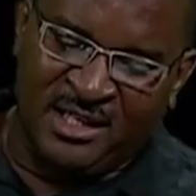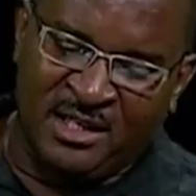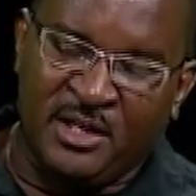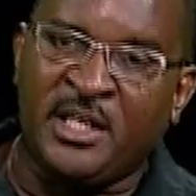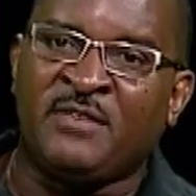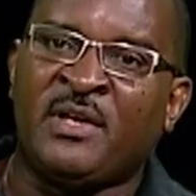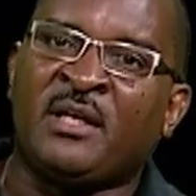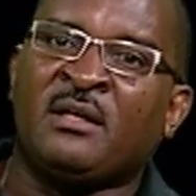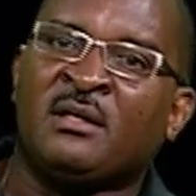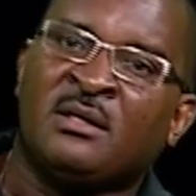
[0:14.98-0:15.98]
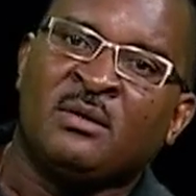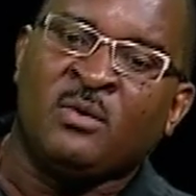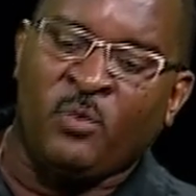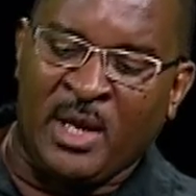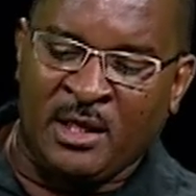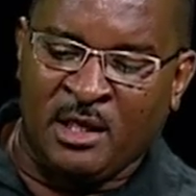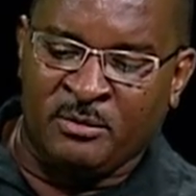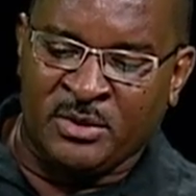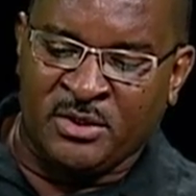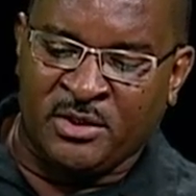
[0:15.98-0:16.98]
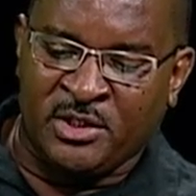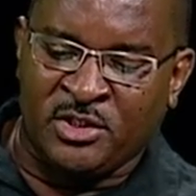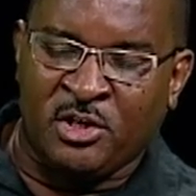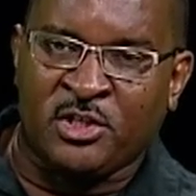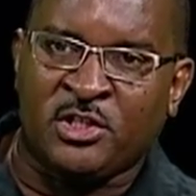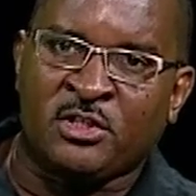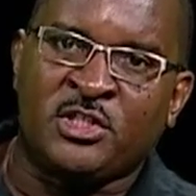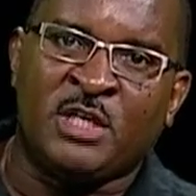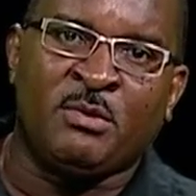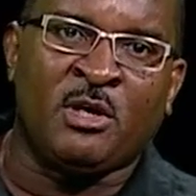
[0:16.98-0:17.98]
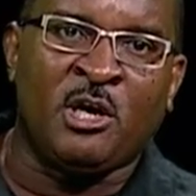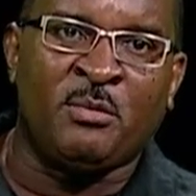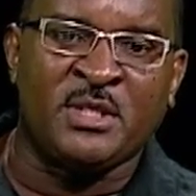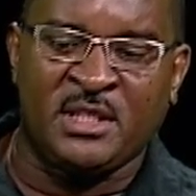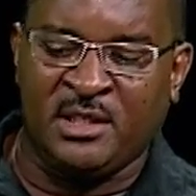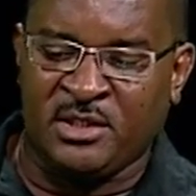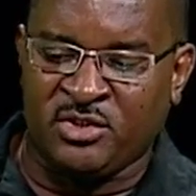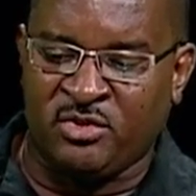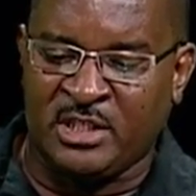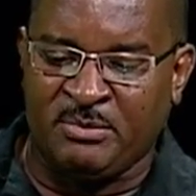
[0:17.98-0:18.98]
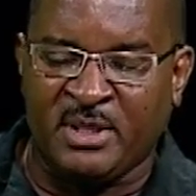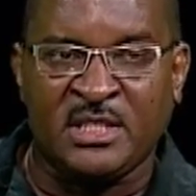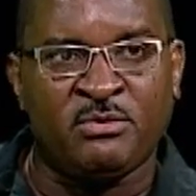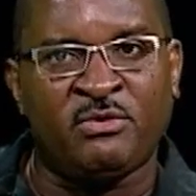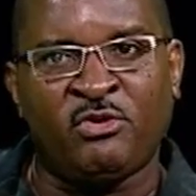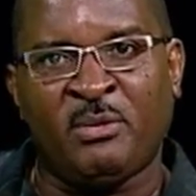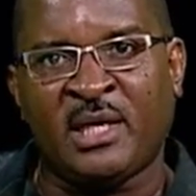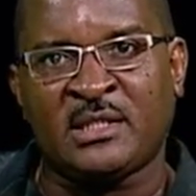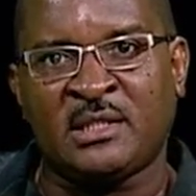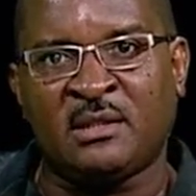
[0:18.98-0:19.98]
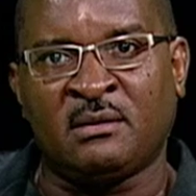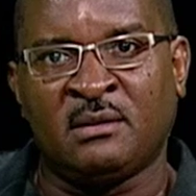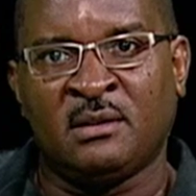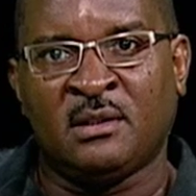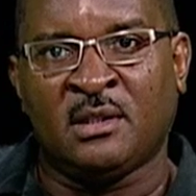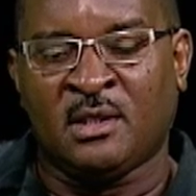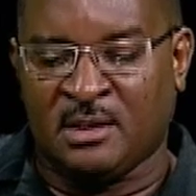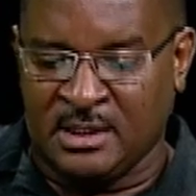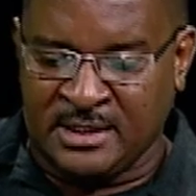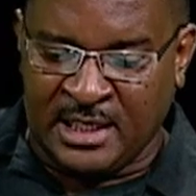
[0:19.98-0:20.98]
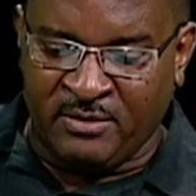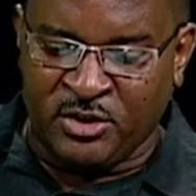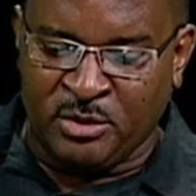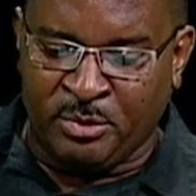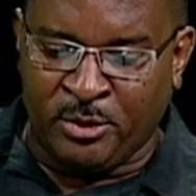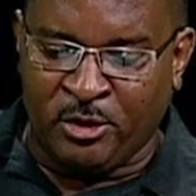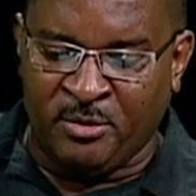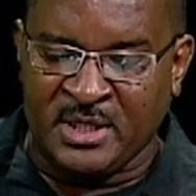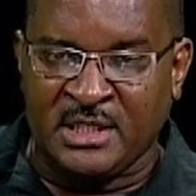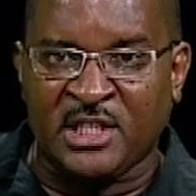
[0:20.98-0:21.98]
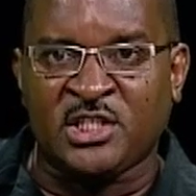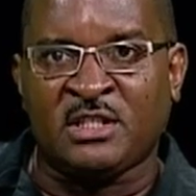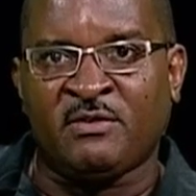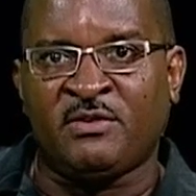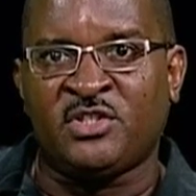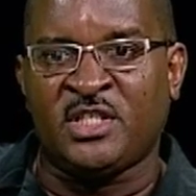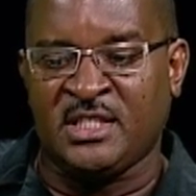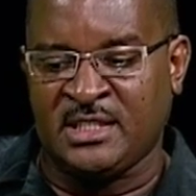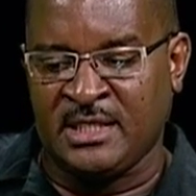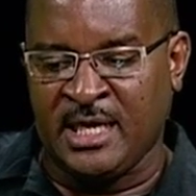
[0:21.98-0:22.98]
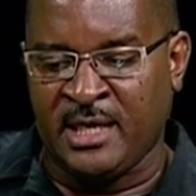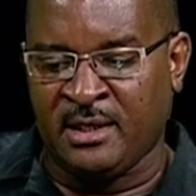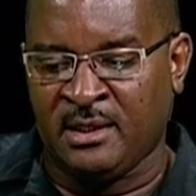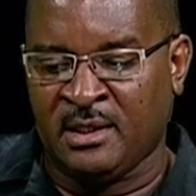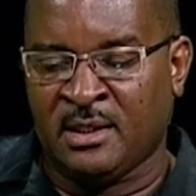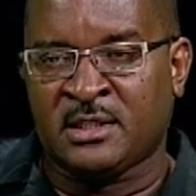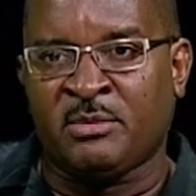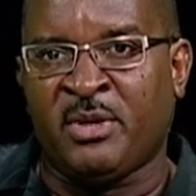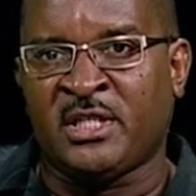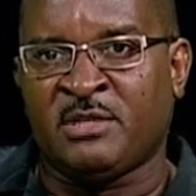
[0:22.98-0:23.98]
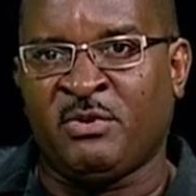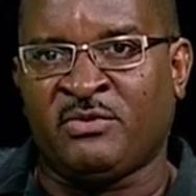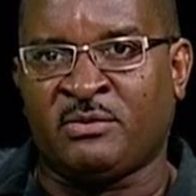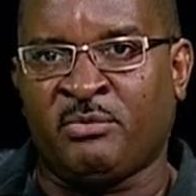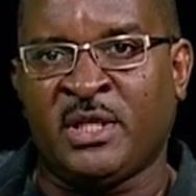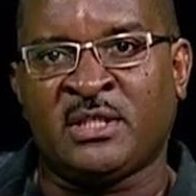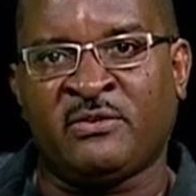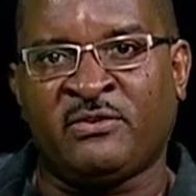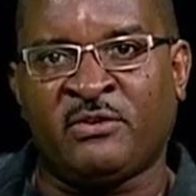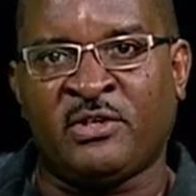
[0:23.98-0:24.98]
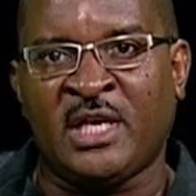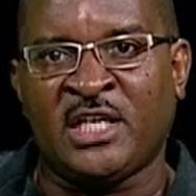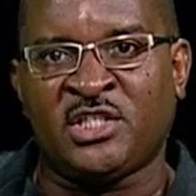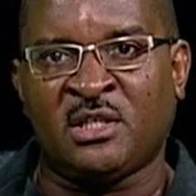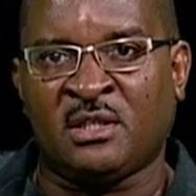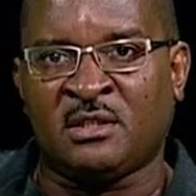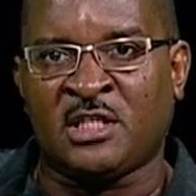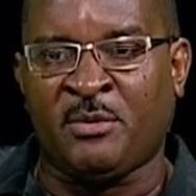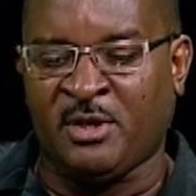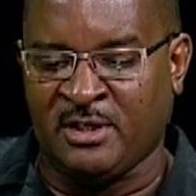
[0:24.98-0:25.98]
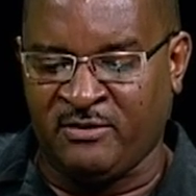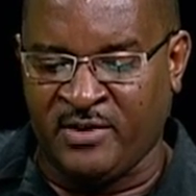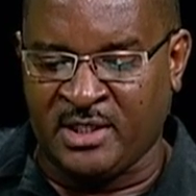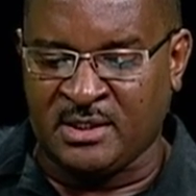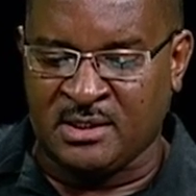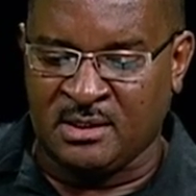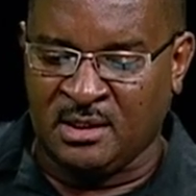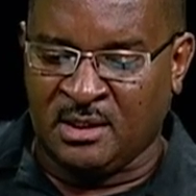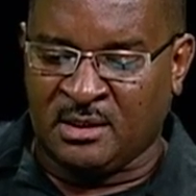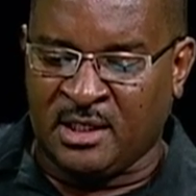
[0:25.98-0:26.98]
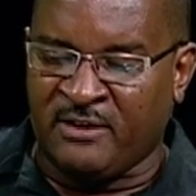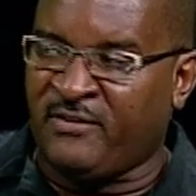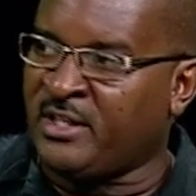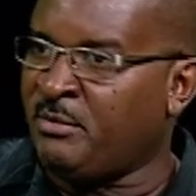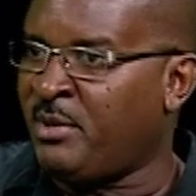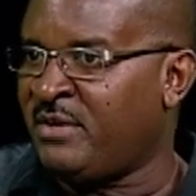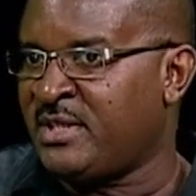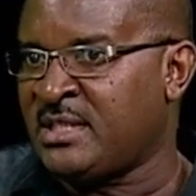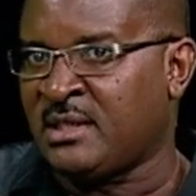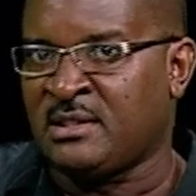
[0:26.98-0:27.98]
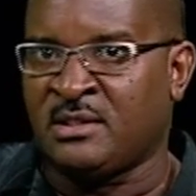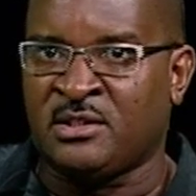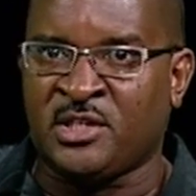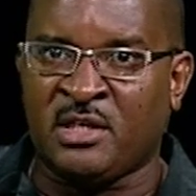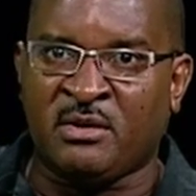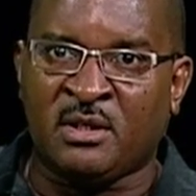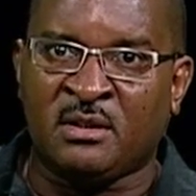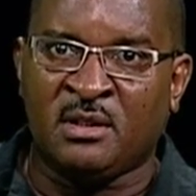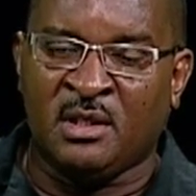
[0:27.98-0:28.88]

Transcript: Good evening. Welcome to the Georgetown Chamber of Commerce and Industry's Business Review magazine. This television program is an initiative of the GCCI to bring to the fore national topical events that affect the private sector in general